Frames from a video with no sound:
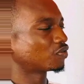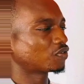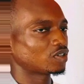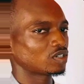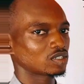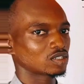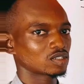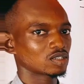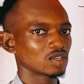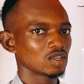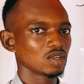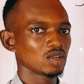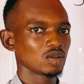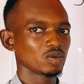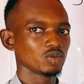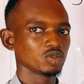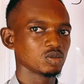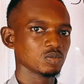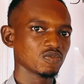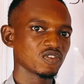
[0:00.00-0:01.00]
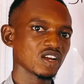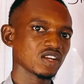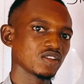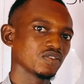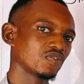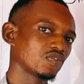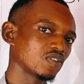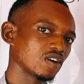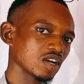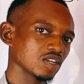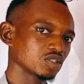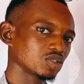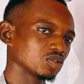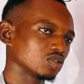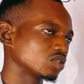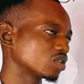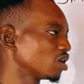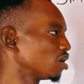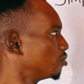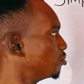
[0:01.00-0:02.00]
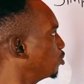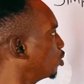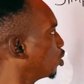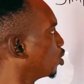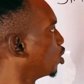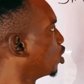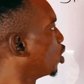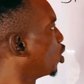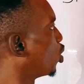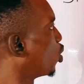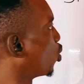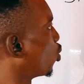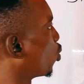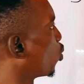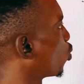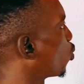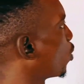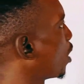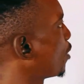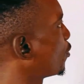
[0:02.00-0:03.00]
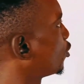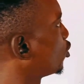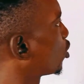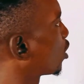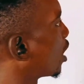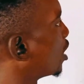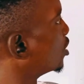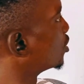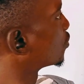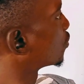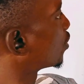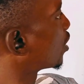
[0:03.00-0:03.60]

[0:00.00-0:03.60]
first, simplify the fractions. But when we look at this